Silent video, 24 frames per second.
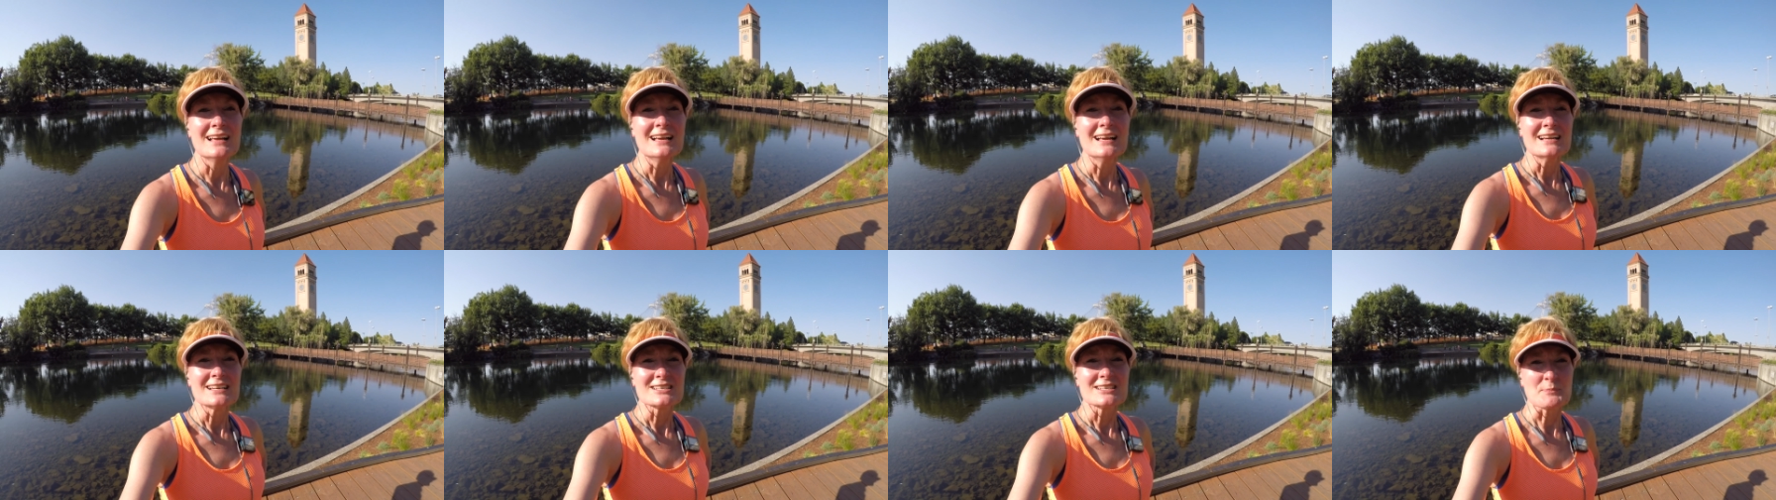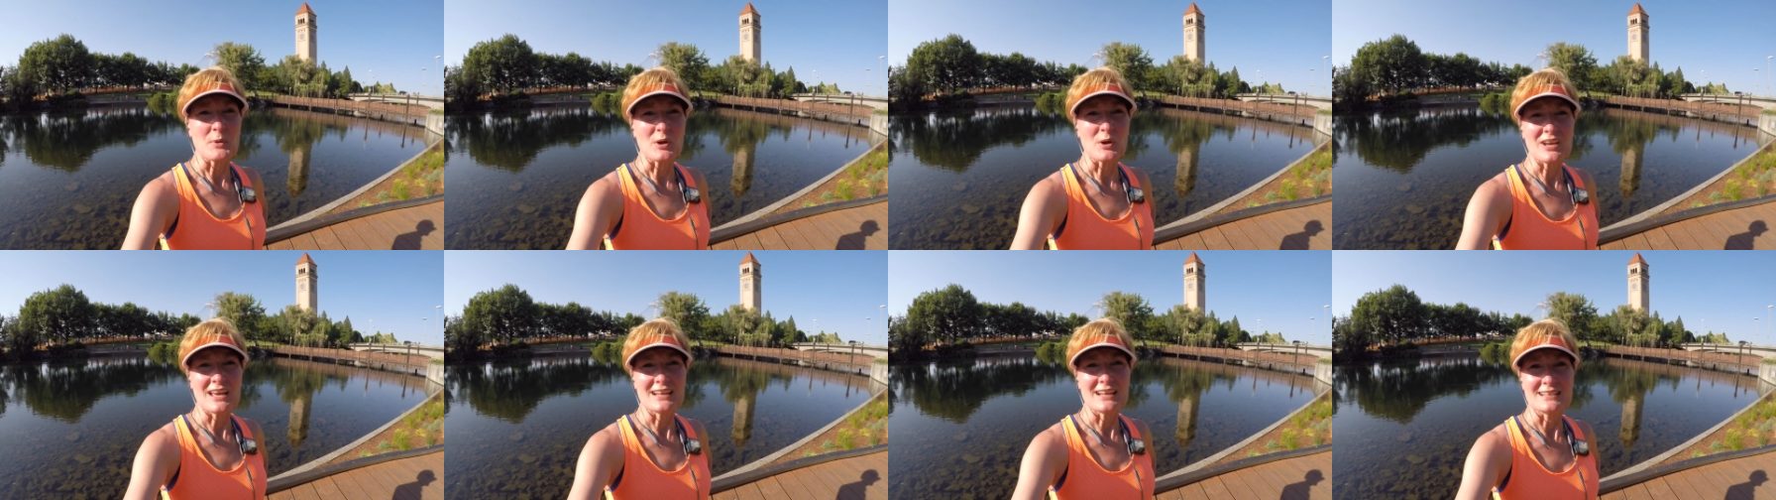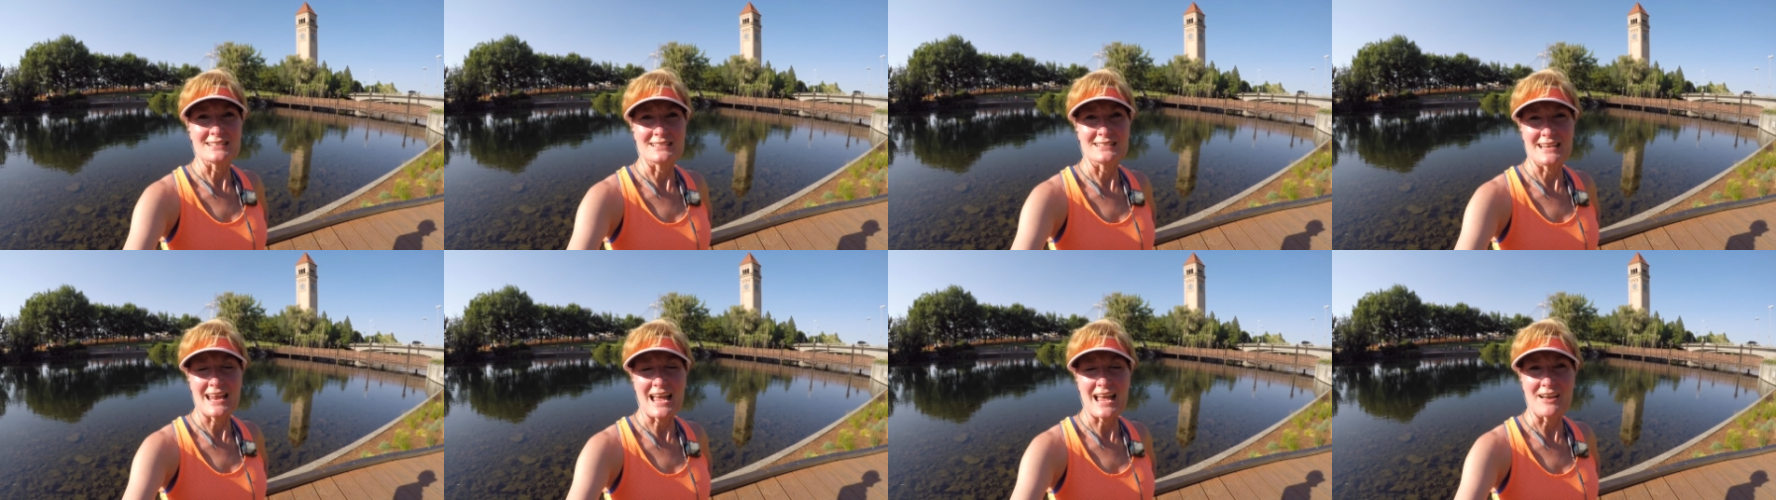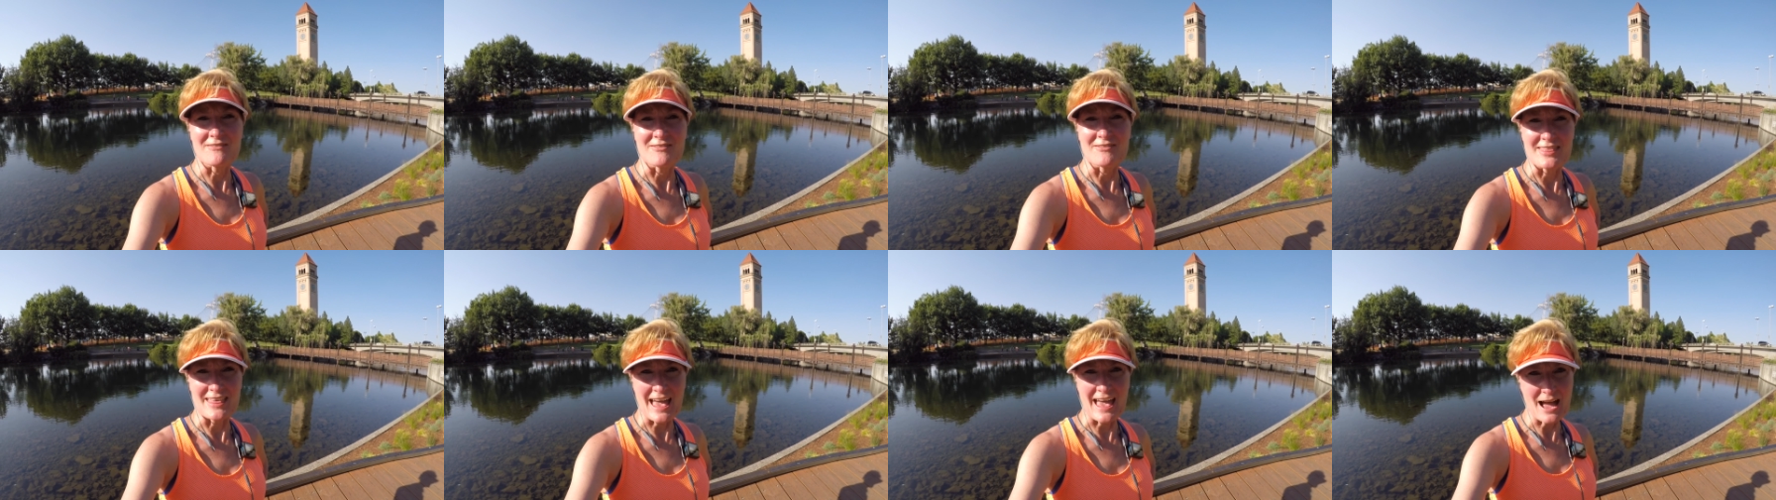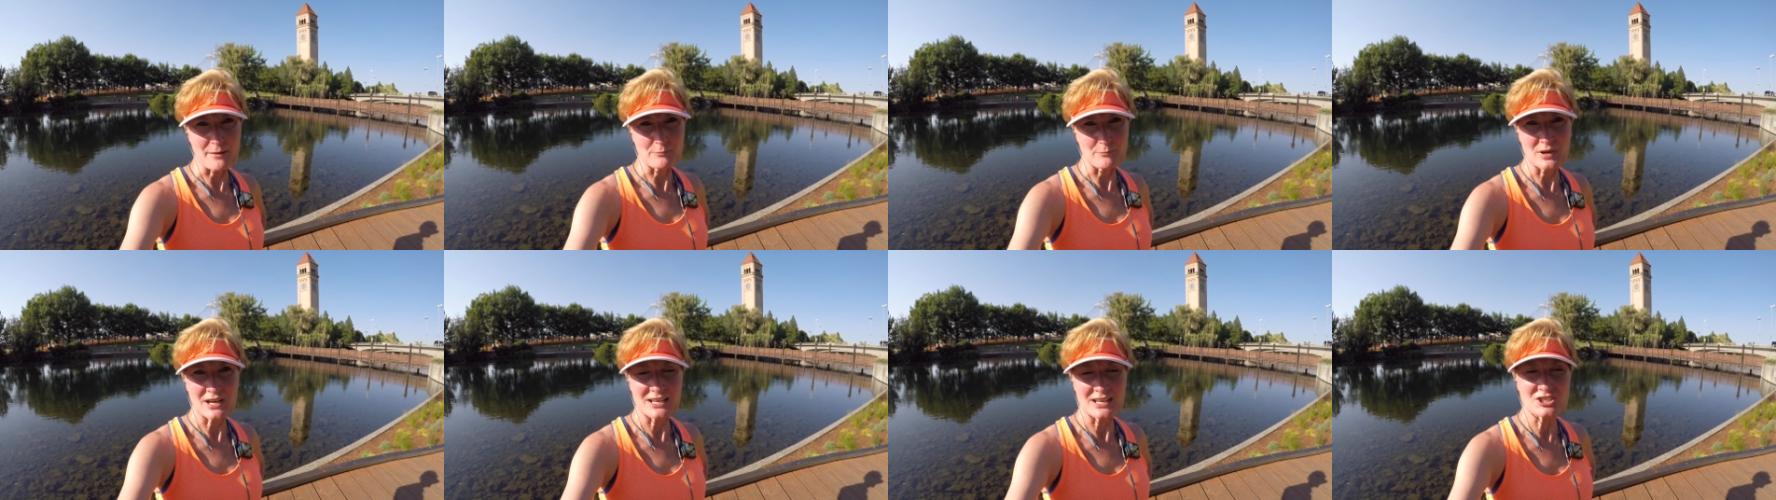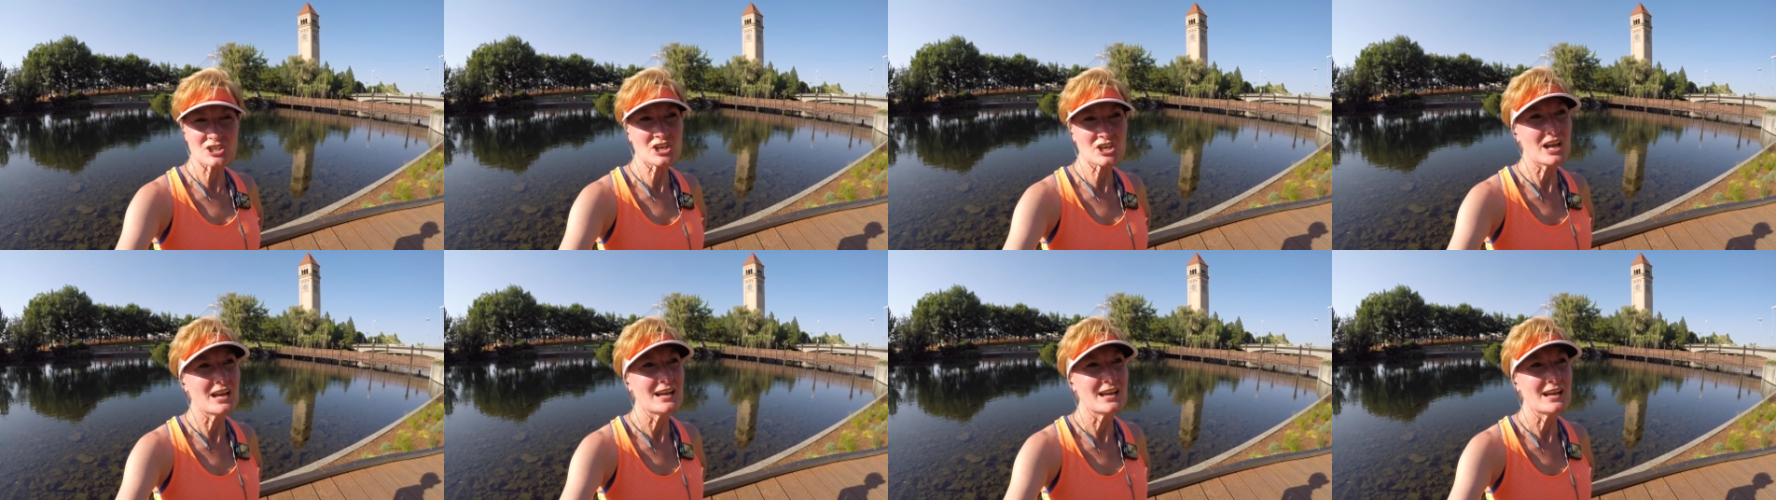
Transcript: Spokane doesn't have that much